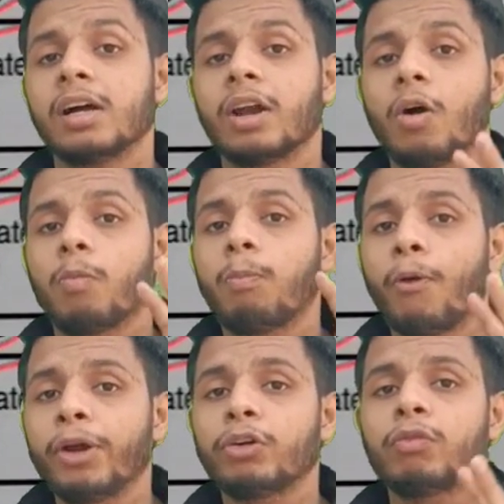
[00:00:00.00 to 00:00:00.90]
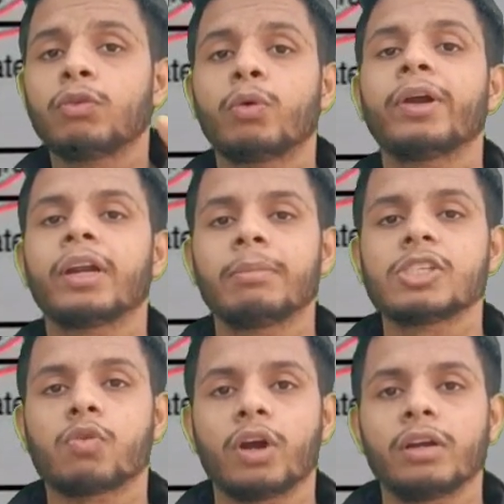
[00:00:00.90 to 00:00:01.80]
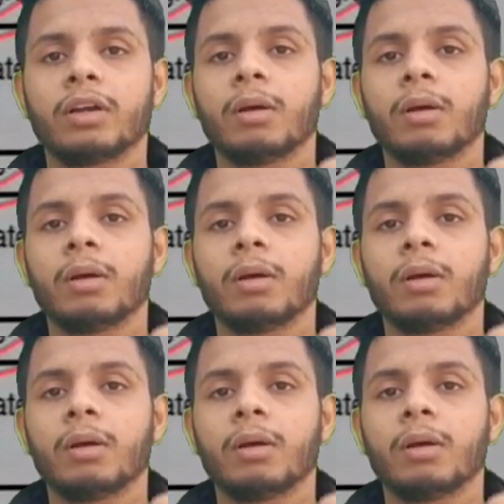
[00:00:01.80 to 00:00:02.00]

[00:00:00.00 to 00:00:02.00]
Now, point of no return means what?